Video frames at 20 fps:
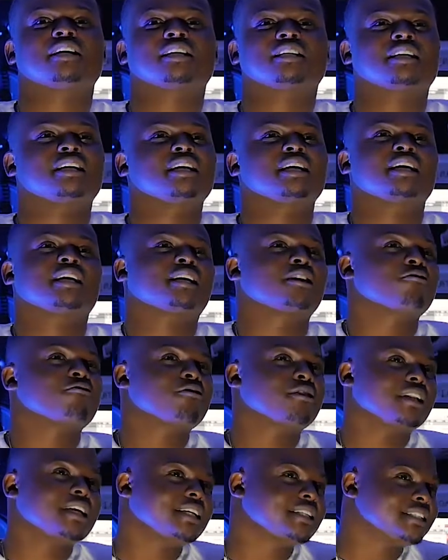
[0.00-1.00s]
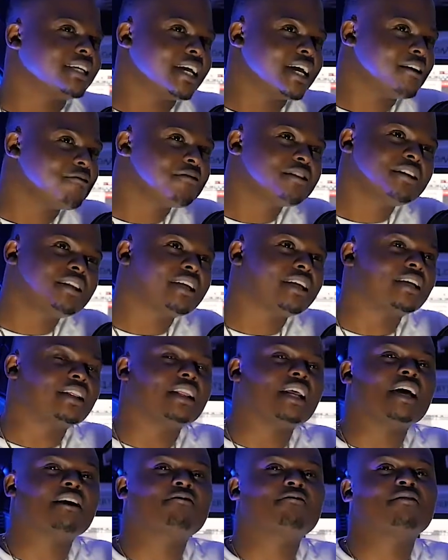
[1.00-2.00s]
It it can relate to everything
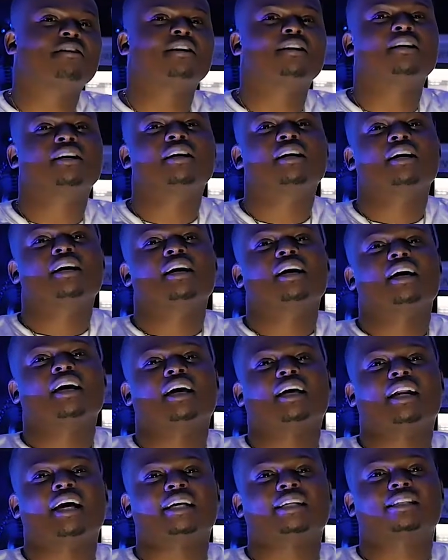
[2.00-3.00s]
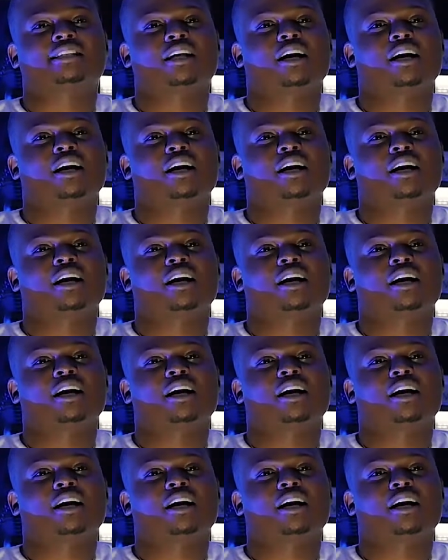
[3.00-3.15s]
in life, and and I